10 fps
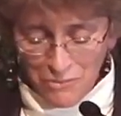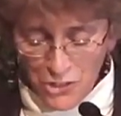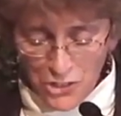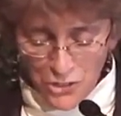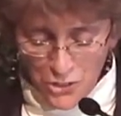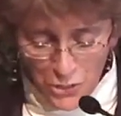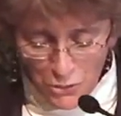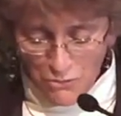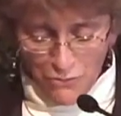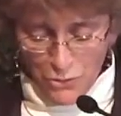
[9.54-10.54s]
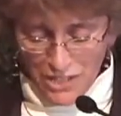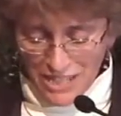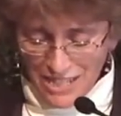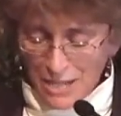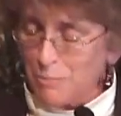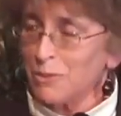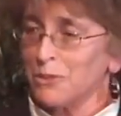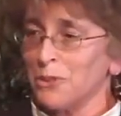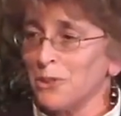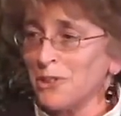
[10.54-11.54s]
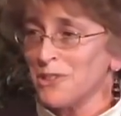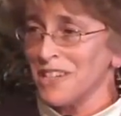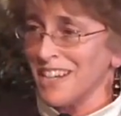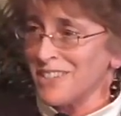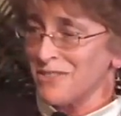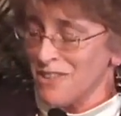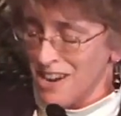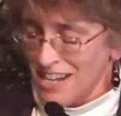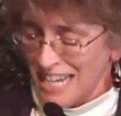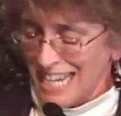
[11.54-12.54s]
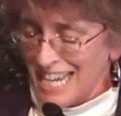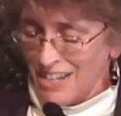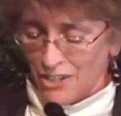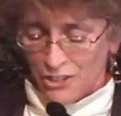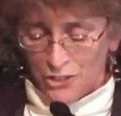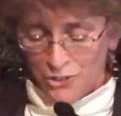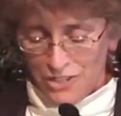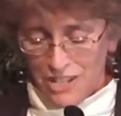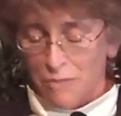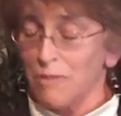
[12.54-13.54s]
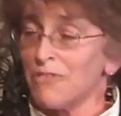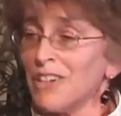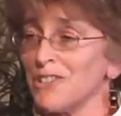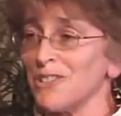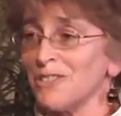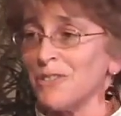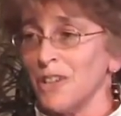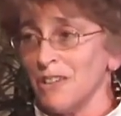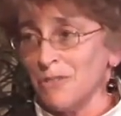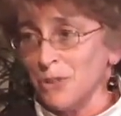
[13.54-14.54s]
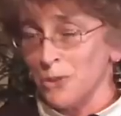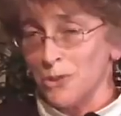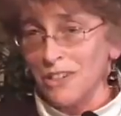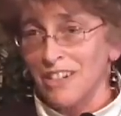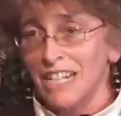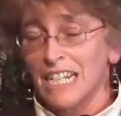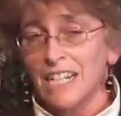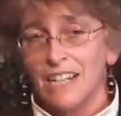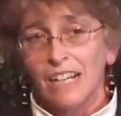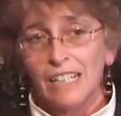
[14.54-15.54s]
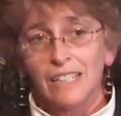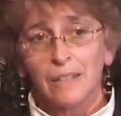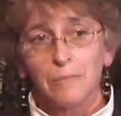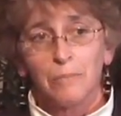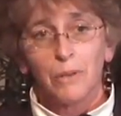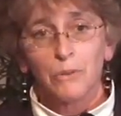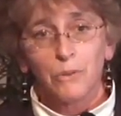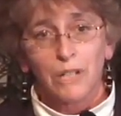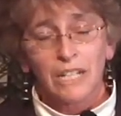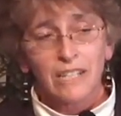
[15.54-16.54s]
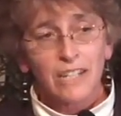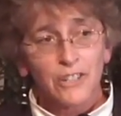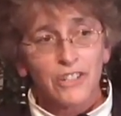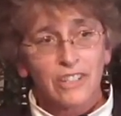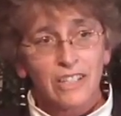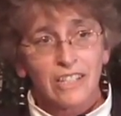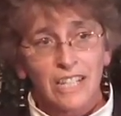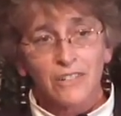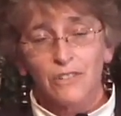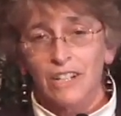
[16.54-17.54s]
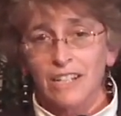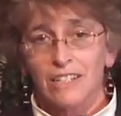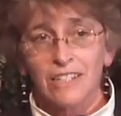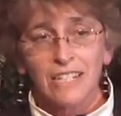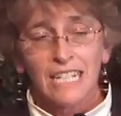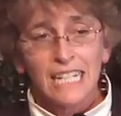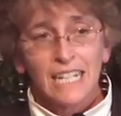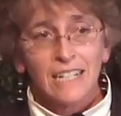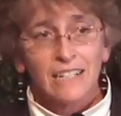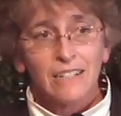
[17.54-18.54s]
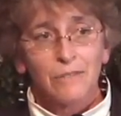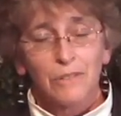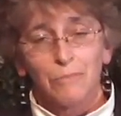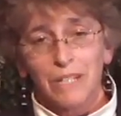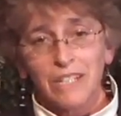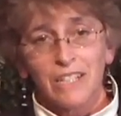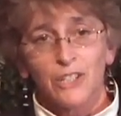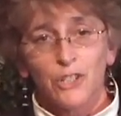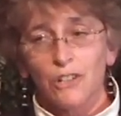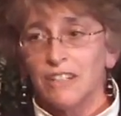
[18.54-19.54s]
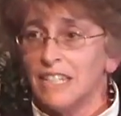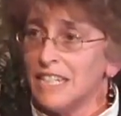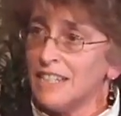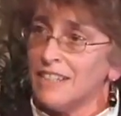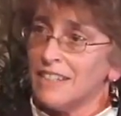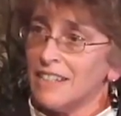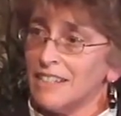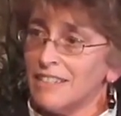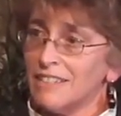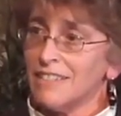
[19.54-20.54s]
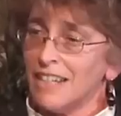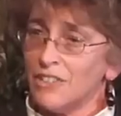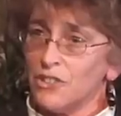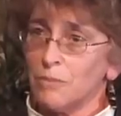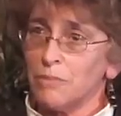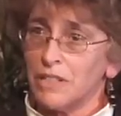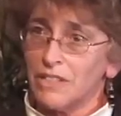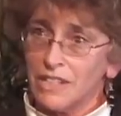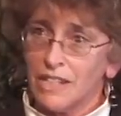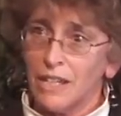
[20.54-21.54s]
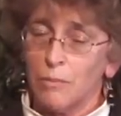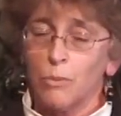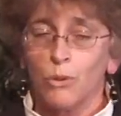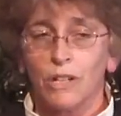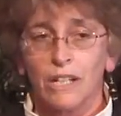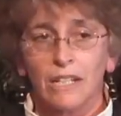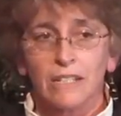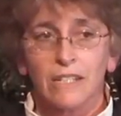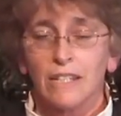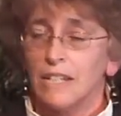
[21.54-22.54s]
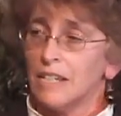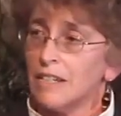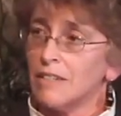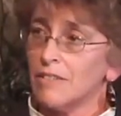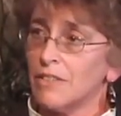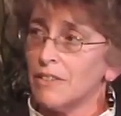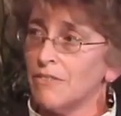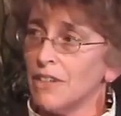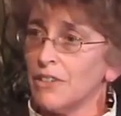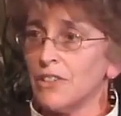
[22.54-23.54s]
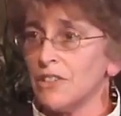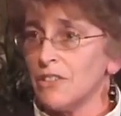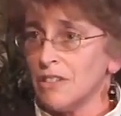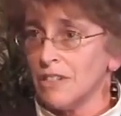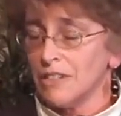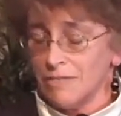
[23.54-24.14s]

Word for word: Just two, for example, New Yorkers Against Fracking and Concerned Health Professionals of New York, both organizations that Sandra has basically saw a need and jumped in to help organize the various